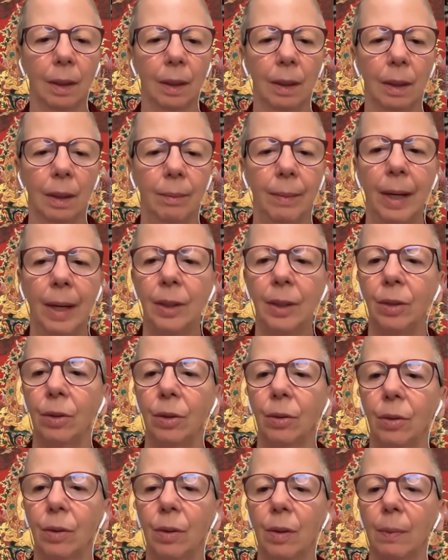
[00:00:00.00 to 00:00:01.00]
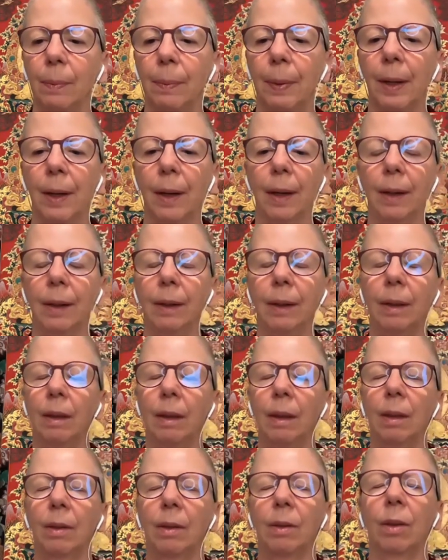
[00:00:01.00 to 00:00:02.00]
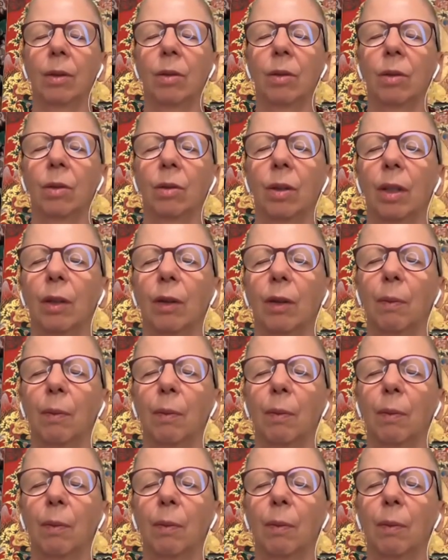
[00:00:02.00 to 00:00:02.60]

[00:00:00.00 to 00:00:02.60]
And imagine your spine is a string